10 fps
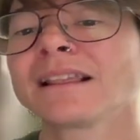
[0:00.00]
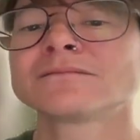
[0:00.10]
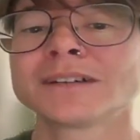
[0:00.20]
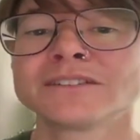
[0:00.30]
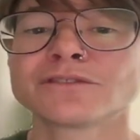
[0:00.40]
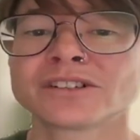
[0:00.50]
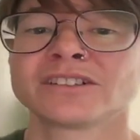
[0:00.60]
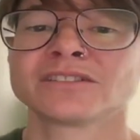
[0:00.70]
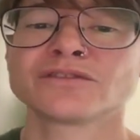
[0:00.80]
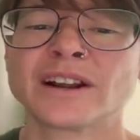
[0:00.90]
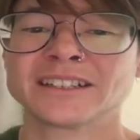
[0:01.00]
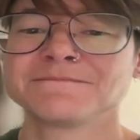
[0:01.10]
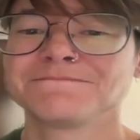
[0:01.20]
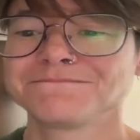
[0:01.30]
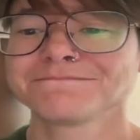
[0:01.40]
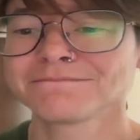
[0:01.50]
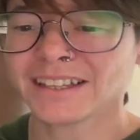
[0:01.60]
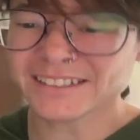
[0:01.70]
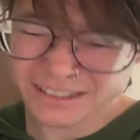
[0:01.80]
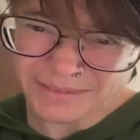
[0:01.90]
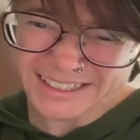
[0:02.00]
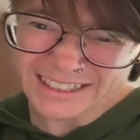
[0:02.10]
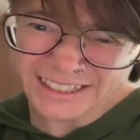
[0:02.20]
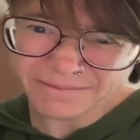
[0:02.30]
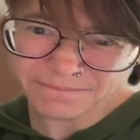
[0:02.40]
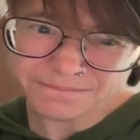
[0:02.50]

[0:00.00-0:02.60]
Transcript: reinforcers front. Does this make sense?